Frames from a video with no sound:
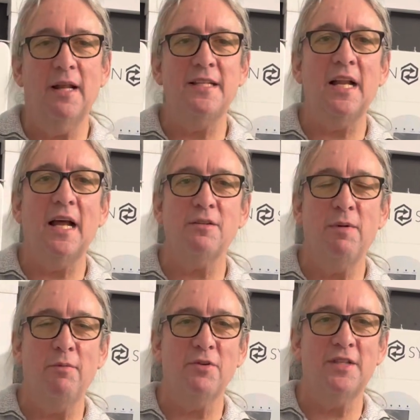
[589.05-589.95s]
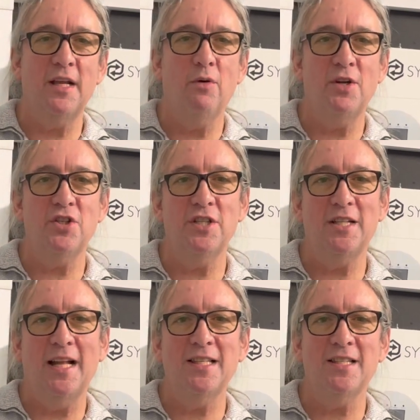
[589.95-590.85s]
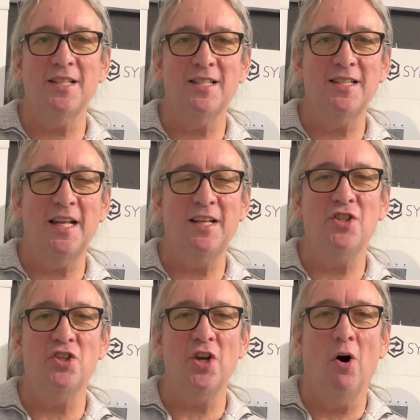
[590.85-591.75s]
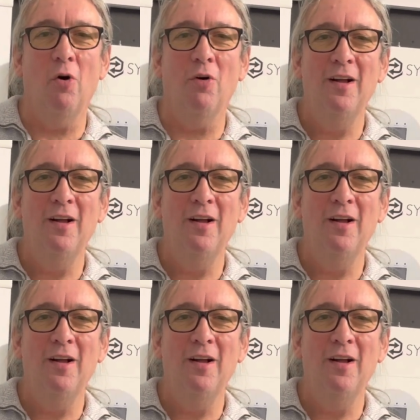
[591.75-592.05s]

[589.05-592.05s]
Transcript: I did ask people to send questions and answers and send it to Joel